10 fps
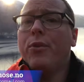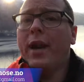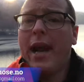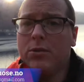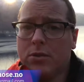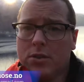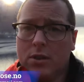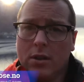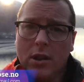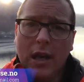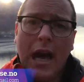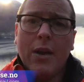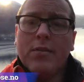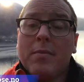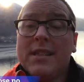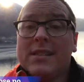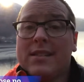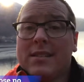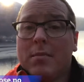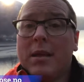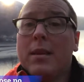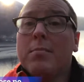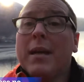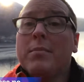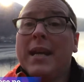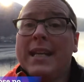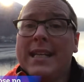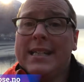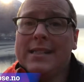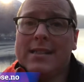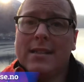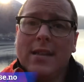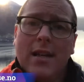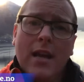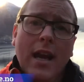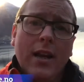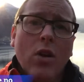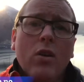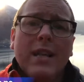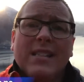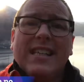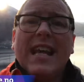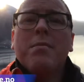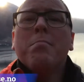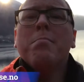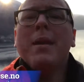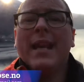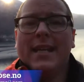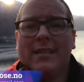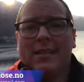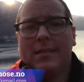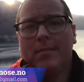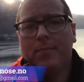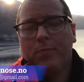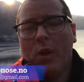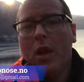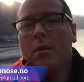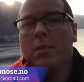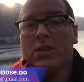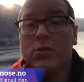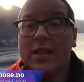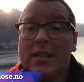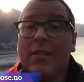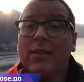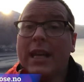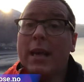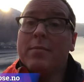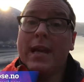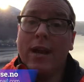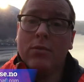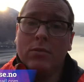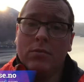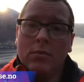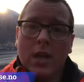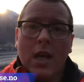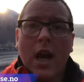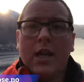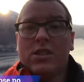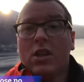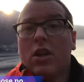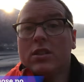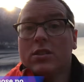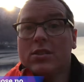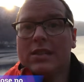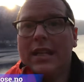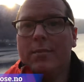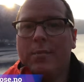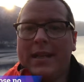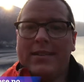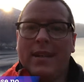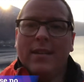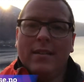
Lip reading: it out of my system, and it made me at ease. And all this in minutes. My stress level came down, I started to sleep better,